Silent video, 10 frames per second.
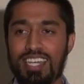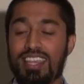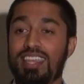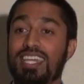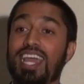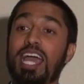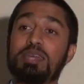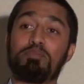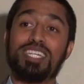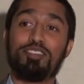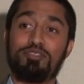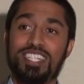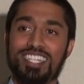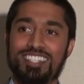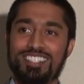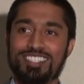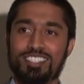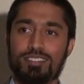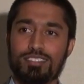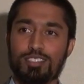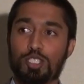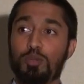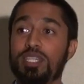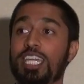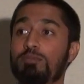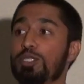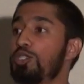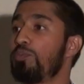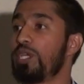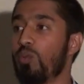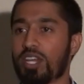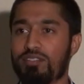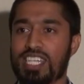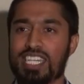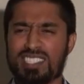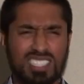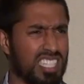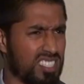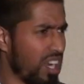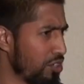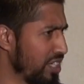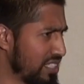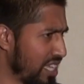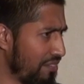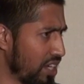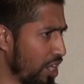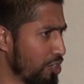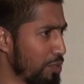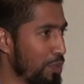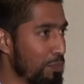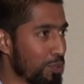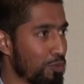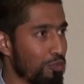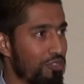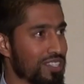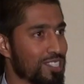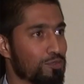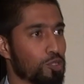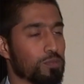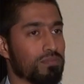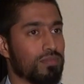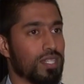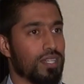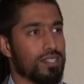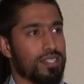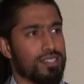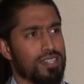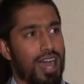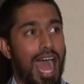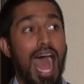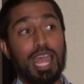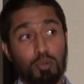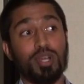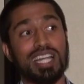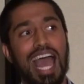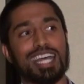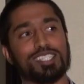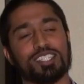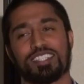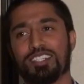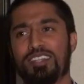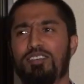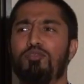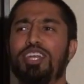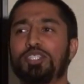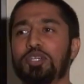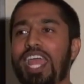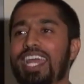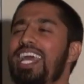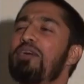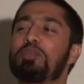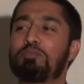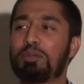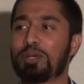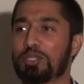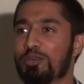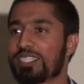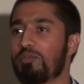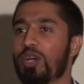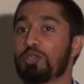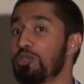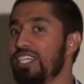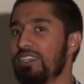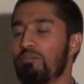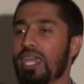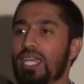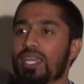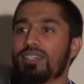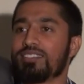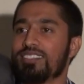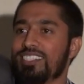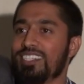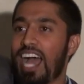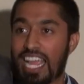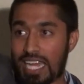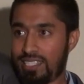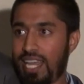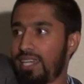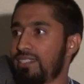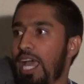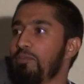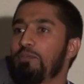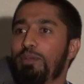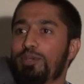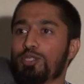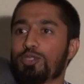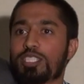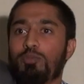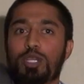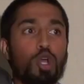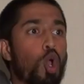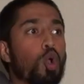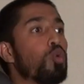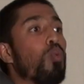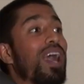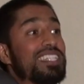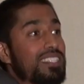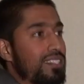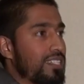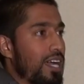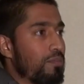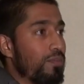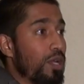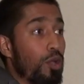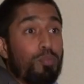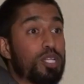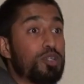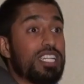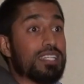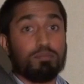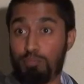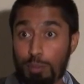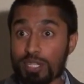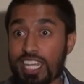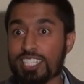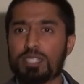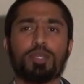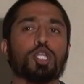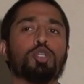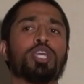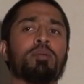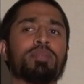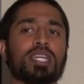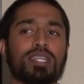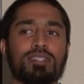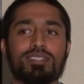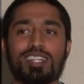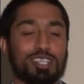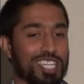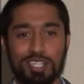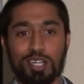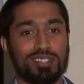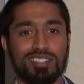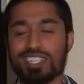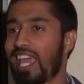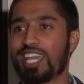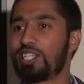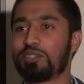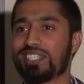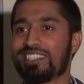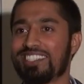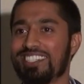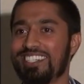Think I am gifted to be able to be one of the 600, 700 people who filled the room. I will ask, raise your hand, how many people someone who didn't make it in? I got text, how many people know someone who wanted to come but couldn't? People text me, can you get me in? I was like, no, can't get you in.